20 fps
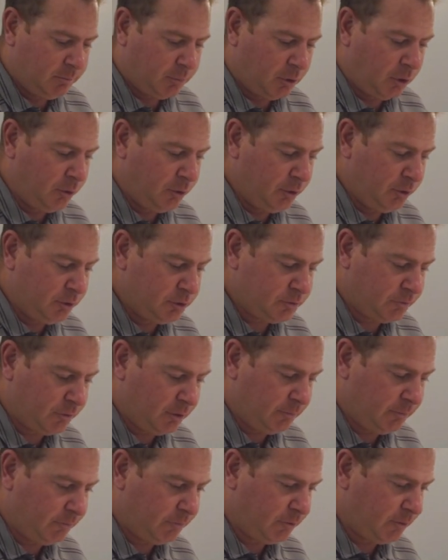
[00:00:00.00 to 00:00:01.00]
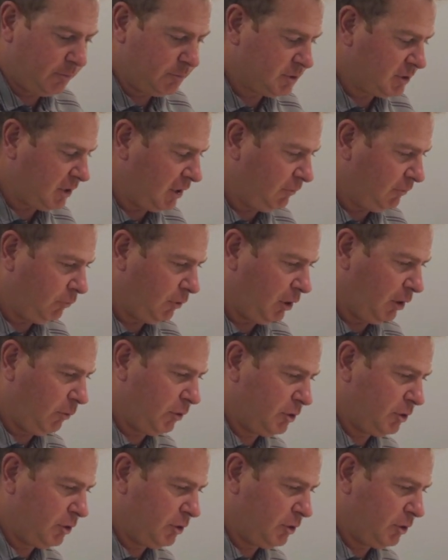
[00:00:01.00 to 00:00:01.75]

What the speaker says: produce from Safeway.